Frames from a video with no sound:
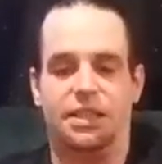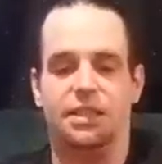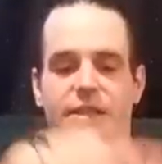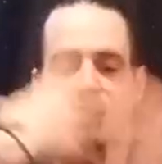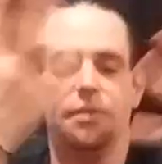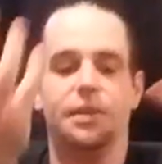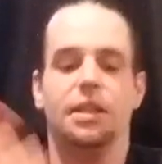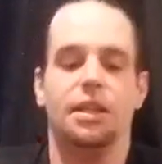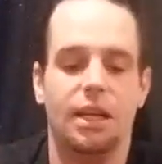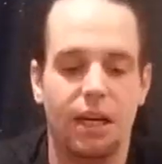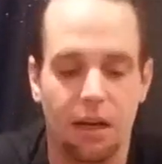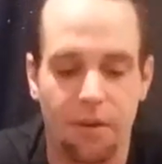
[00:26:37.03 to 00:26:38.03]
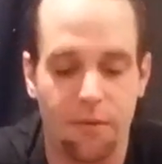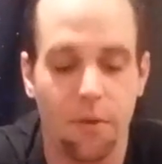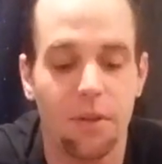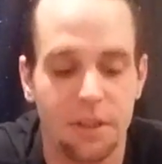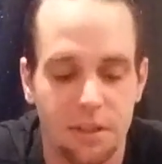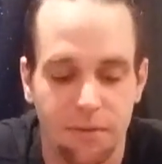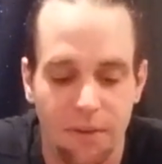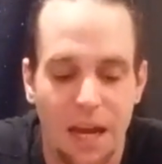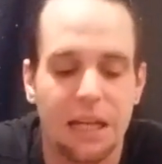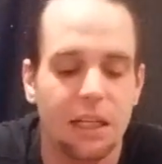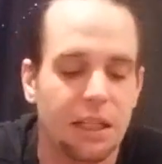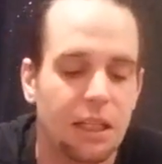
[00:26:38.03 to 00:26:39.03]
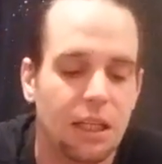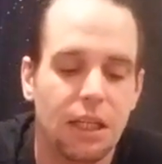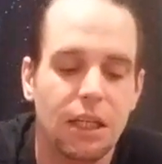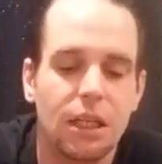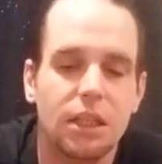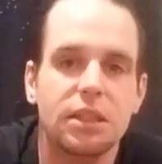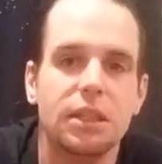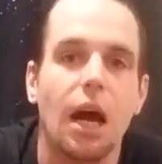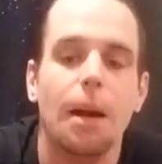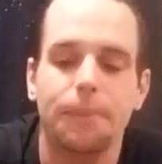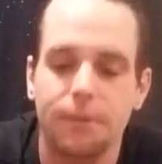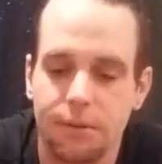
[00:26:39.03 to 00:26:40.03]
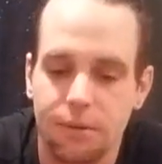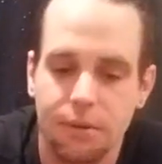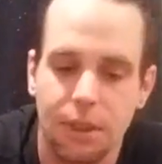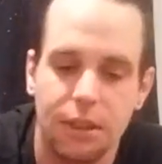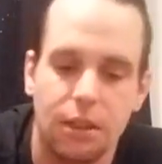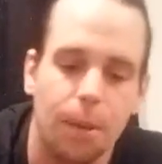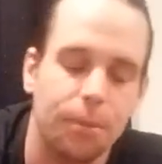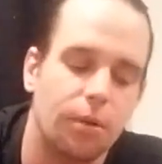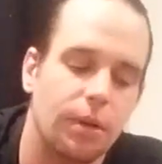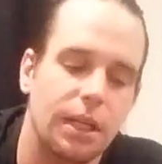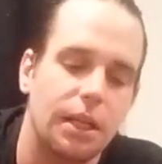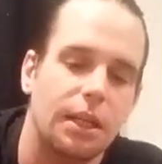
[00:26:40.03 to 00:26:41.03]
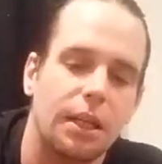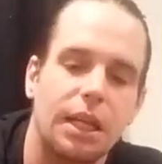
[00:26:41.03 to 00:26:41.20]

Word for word: itself in the air for this to finally stop and come to an end.